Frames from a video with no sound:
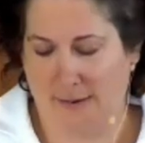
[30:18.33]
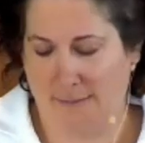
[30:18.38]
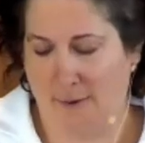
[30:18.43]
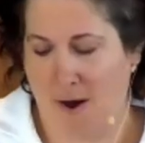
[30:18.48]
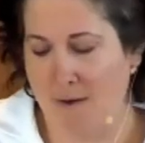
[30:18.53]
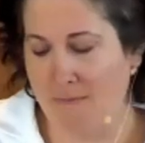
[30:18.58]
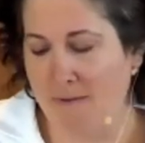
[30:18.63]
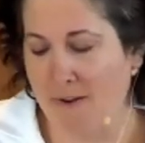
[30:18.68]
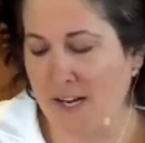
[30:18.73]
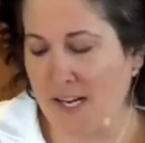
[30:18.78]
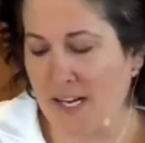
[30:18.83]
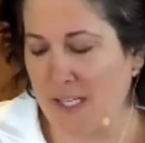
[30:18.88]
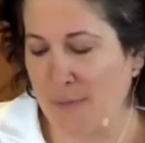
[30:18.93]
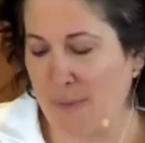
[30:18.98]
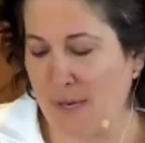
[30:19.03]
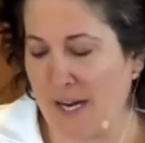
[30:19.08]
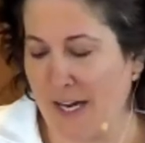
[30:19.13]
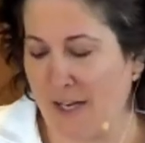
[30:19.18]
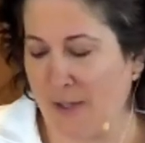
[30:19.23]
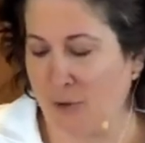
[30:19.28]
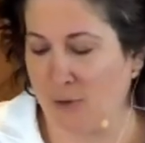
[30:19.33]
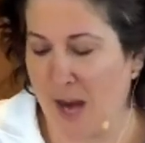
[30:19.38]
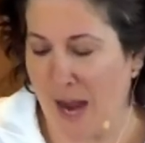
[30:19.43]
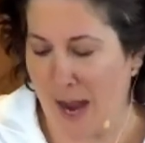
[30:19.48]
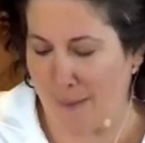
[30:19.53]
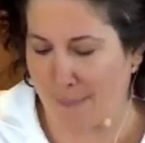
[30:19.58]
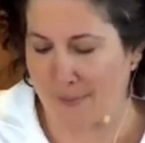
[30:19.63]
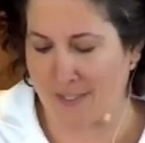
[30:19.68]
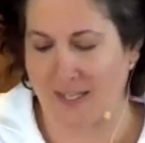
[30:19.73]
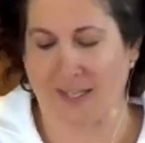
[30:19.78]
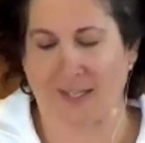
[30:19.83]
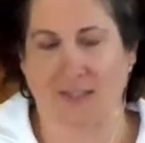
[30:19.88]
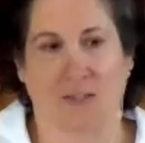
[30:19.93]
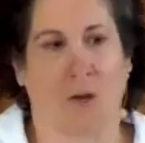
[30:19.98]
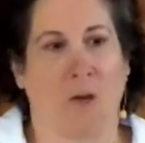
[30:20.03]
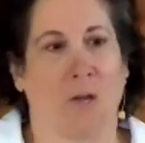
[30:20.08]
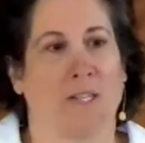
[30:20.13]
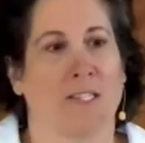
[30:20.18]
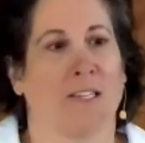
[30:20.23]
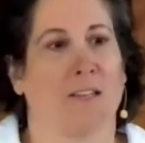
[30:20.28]
Poverty is being trapped,
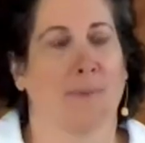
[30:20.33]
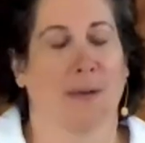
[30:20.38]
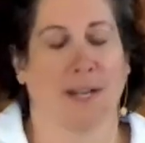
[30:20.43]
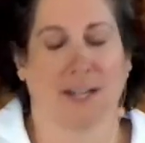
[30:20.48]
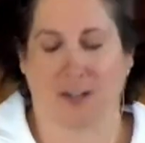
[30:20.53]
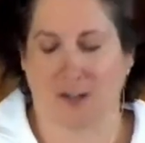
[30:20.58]
exhausted by